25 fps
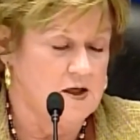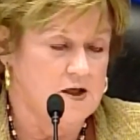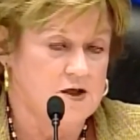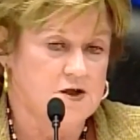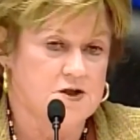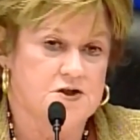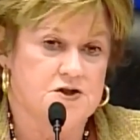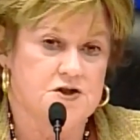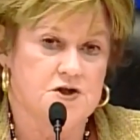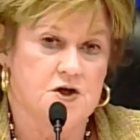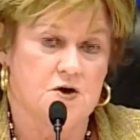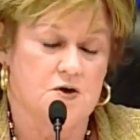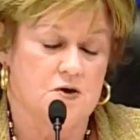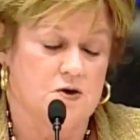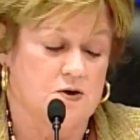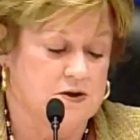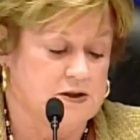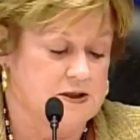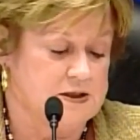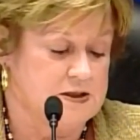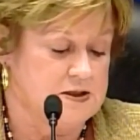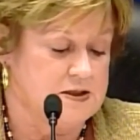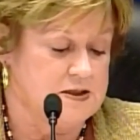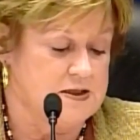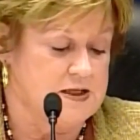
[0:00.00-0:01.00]
sold
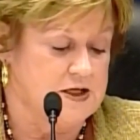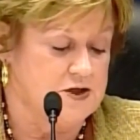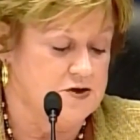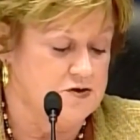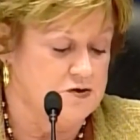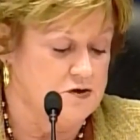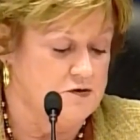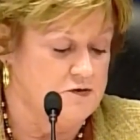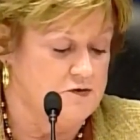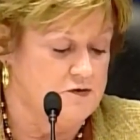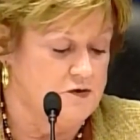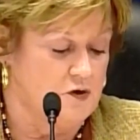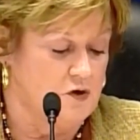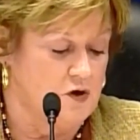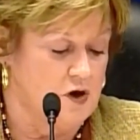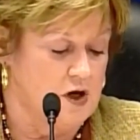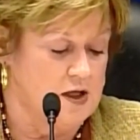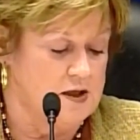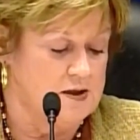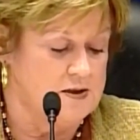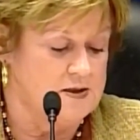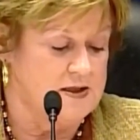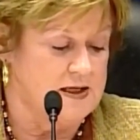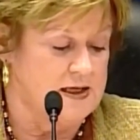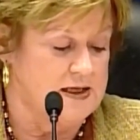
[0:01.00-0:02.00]
in Central
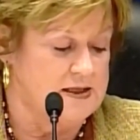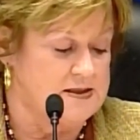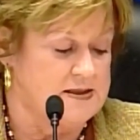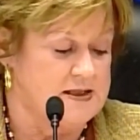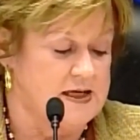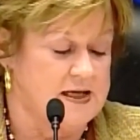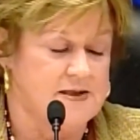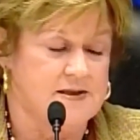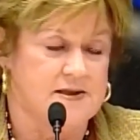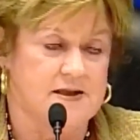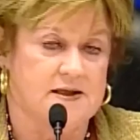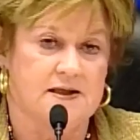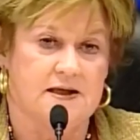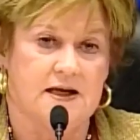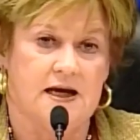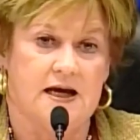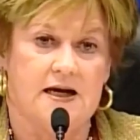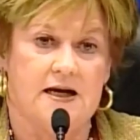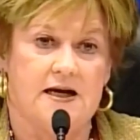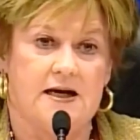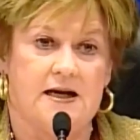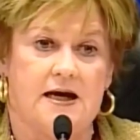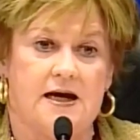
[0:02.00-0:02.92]
Falls and designated